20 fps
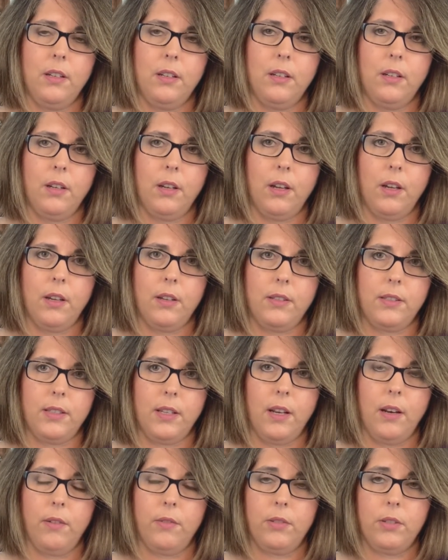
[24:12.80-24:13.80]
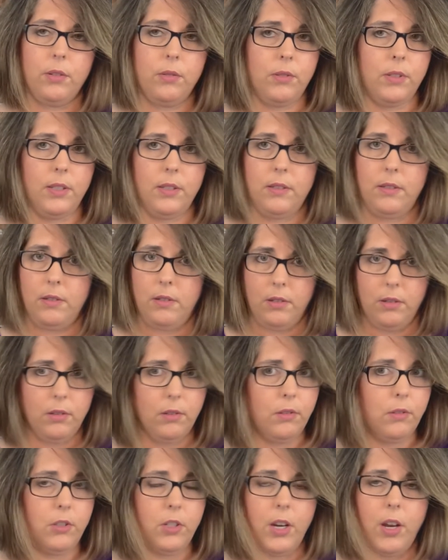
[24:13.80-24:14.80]
set of, so
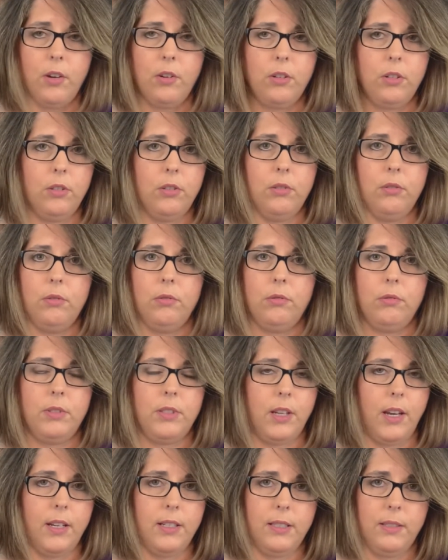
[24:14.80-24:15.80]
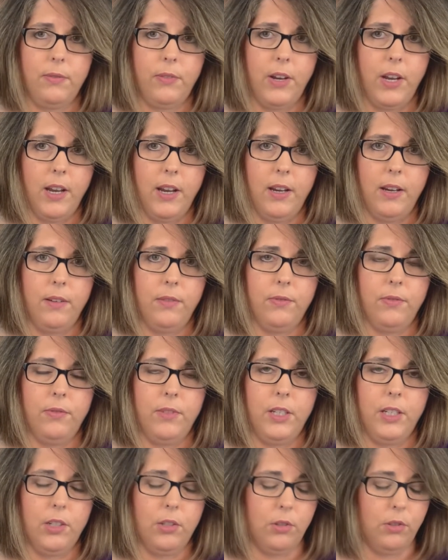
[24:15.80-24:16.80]
still ChiaoGoo size 5
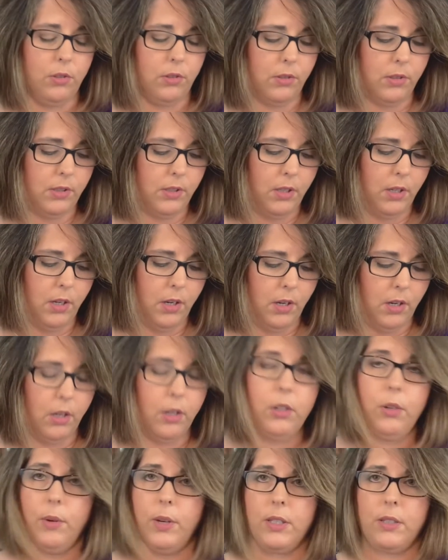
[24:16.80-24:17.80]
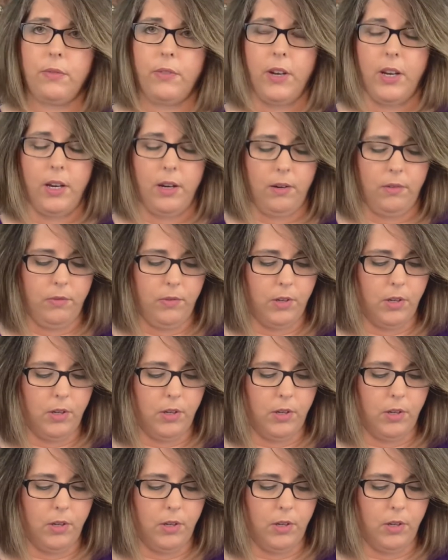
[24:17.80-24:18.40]
needles, US 5,